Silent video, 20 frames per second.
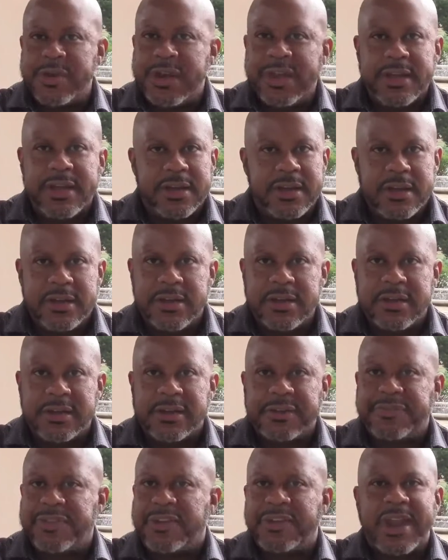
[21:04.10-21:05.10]
any good
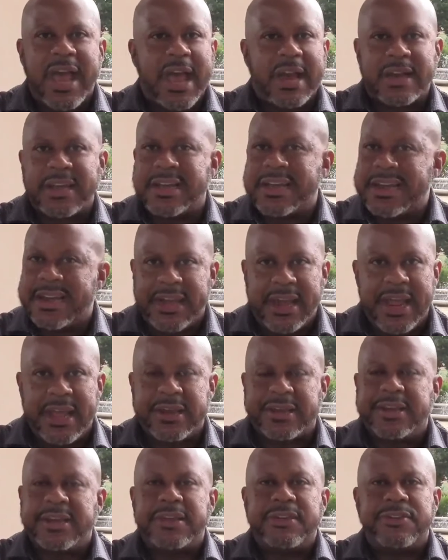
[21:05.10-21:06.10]
if they're not
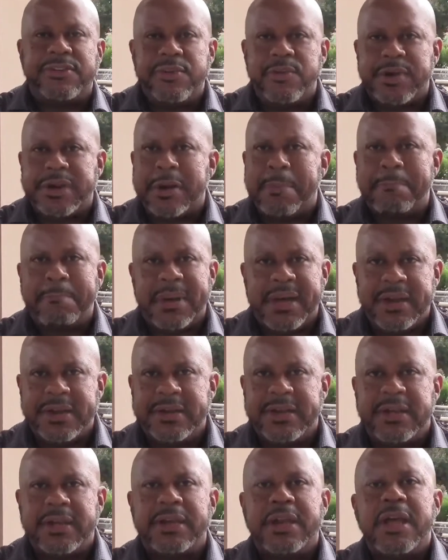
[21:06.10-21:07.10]
connected to an
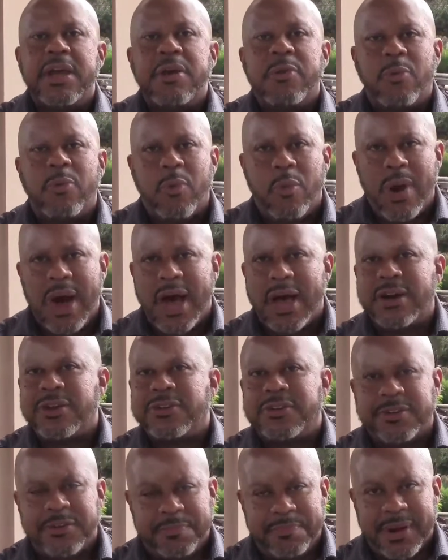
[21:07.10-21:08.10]
abundant water
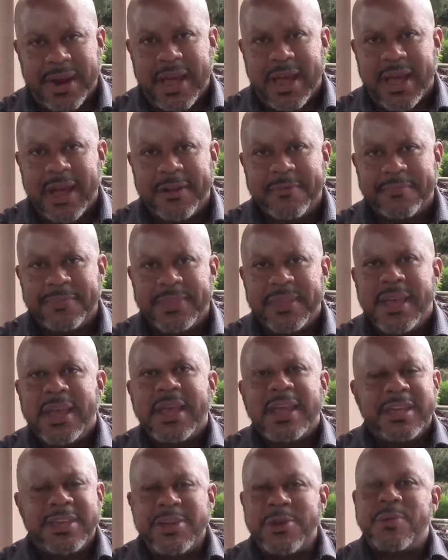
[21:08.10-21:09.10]
supply.
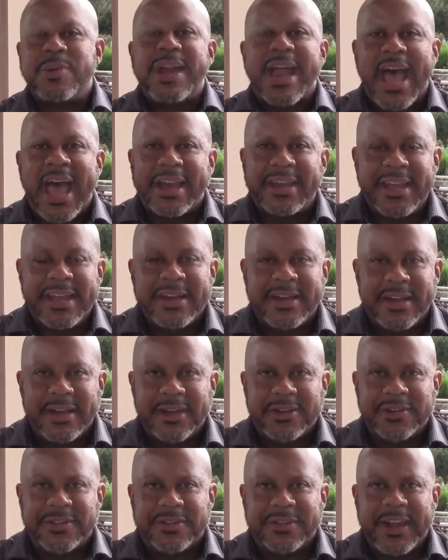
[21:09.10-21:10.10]
You and I need to
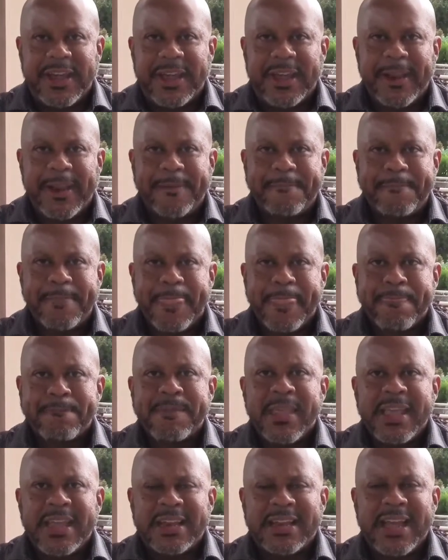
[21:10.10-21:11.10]
understand,
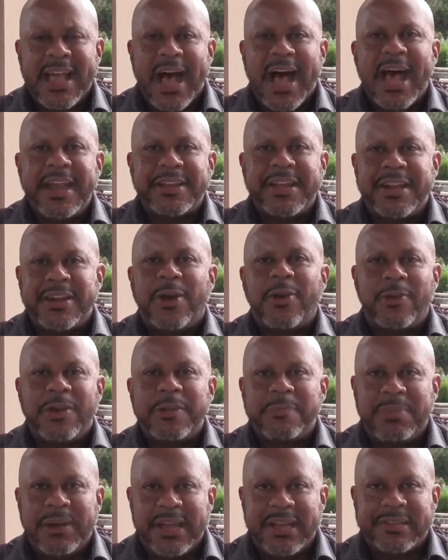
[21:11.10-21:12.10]
God can only
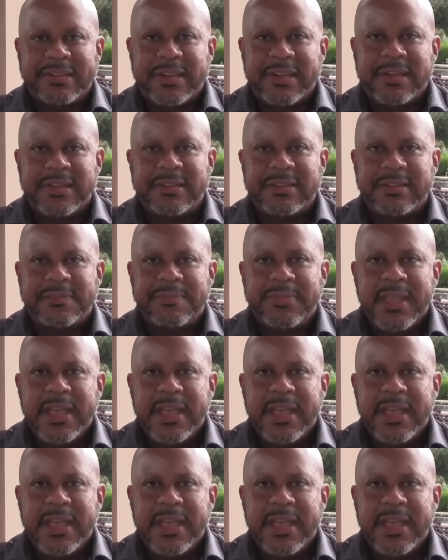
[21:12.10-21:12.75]
bless us